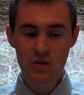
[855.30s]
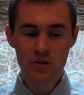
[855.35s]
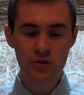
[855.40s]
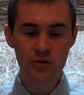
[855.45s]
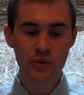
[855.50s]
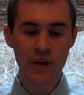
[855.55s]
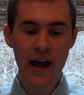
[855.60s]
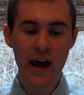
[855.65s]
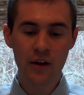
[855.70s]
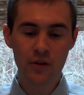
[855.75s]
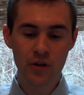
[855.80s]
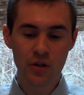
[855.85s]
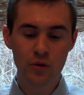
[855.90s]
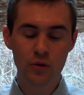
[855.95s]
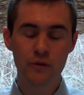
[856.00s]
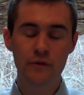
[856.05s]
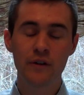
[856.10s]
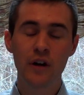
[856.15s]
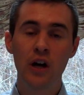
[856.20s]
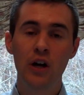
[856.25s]
So now
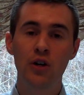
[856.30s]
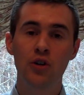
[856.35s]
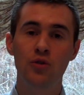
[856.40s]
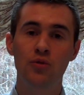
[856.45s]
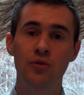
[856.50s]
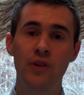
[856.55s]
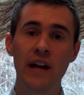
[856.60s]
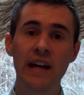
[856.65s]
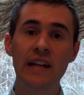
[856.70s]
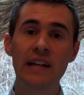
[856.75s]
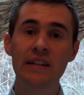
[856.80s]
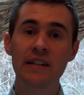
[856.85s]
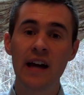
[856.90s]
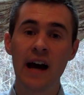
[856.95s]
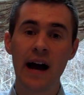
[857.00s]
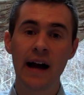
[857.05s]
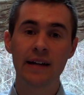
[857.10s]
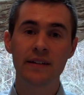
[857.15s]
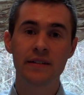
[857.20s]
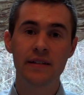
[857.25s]
you've created
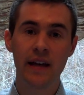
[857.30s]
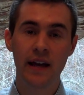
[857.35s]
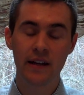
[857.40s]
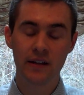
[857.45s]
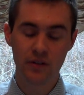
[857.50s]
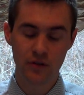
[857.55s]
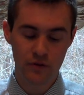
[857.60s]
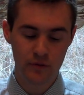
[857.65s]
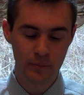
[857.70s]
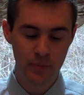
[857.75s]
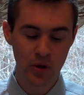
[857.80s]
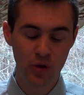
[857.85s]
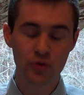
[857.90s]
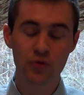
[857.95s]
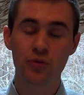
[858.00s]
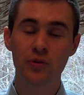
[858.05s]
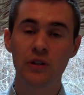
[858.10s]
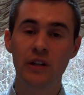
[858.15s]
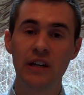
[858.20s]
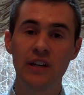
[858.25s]
content, you've
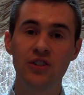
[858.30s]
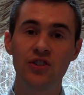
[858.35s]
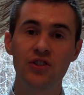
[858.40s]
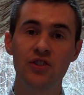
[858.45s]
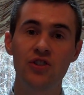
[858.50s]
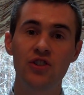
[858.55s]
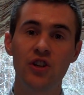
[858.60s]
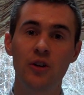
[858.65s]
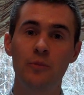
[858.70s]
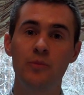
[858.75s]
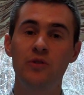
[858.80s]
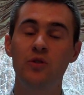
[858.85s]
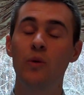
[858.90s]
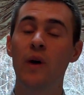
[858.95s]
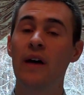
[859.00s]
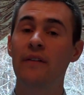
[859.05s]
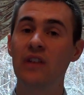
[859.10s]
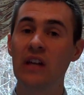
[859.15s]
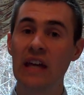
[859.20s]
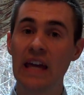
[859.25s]
built relationships, you
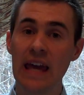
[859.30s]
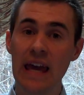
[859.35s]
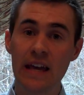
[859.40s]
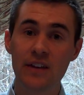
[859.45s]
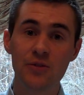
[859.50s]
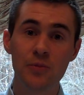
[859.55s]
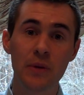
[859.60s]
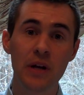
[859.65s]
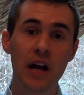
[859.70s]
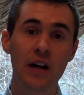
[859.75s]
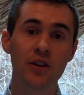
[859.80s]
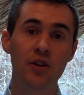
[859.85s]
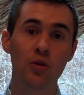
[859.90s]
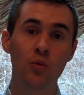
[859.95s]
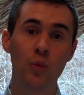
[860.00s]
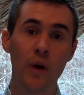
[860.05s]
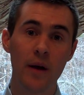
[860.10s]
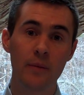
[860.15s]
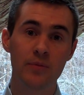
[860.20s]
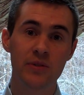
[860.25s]
have engagement on
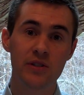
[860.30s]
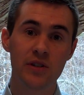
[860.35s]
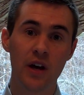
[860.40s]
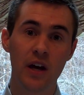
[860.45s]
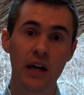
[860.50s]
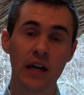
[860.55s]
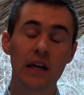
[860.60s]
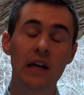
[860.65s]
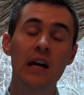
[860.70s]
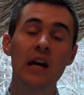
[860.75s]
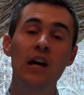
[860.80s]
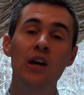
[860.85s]
your website,